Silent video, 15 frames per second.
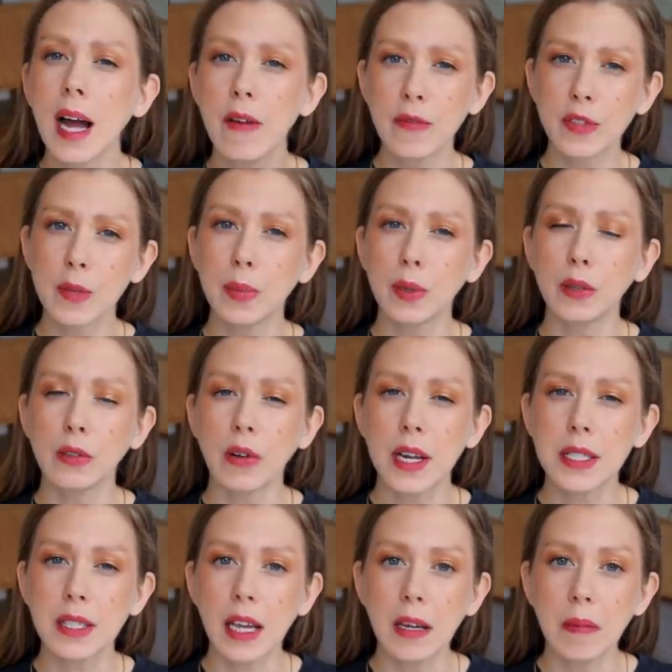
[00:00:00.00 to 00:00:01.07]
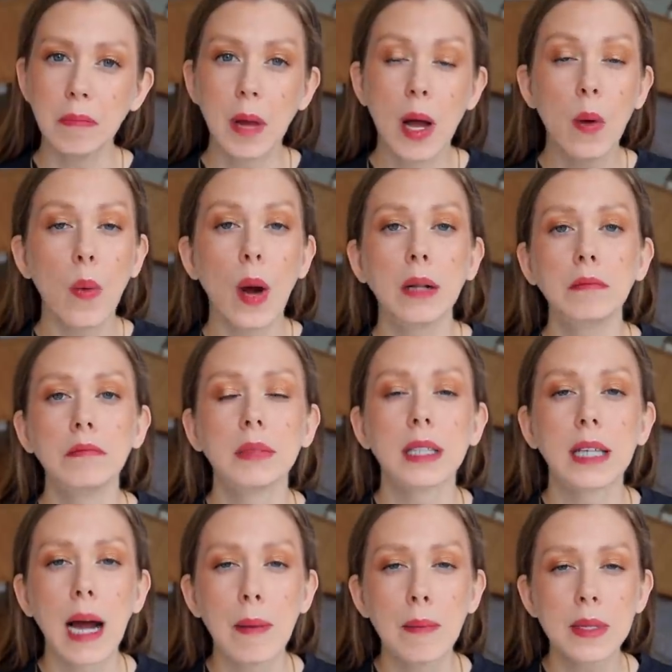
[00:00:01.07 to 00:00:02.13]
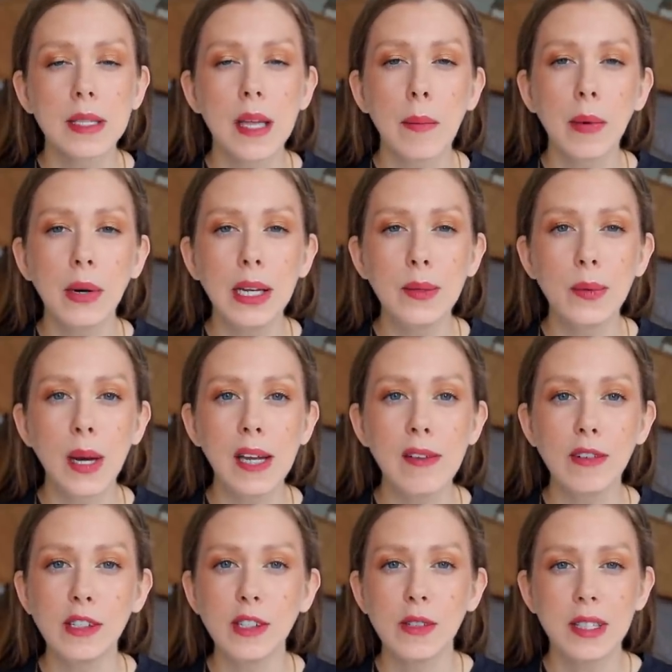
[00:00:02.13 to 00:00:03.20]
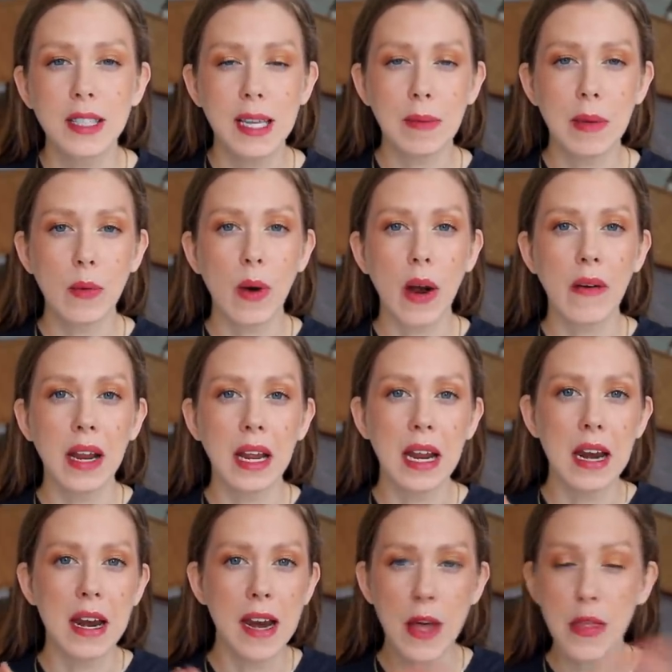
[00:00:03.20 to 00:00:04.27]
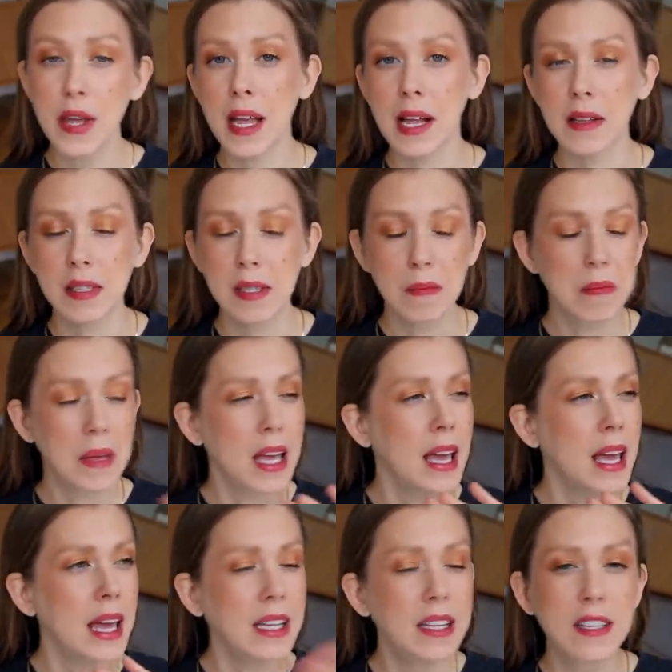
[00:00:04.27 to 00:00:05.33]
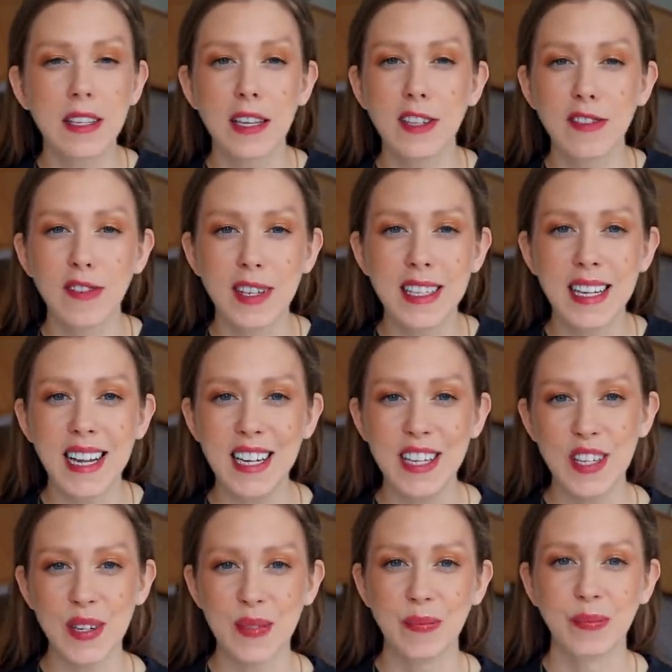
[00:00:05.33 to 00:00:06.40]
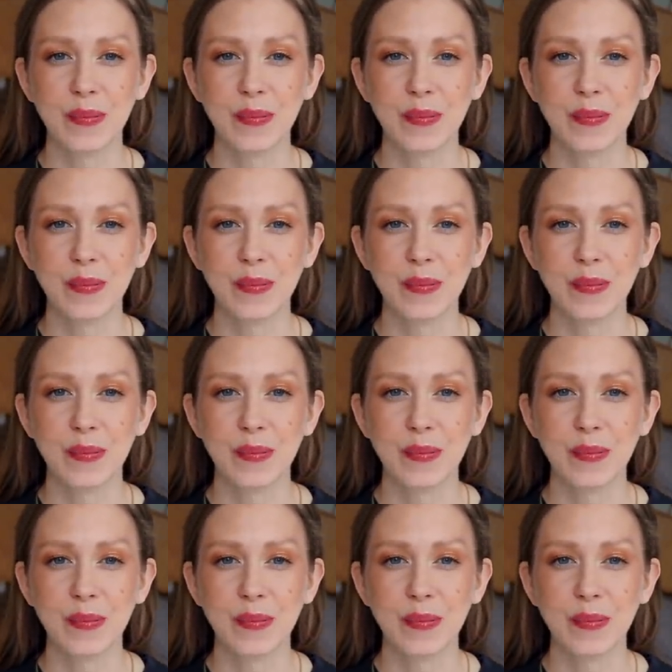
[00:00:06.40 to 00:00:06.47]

comfortable, you're asking? Well, come summer heatwave, you'll see me wearing nothing else. Instant ventilation.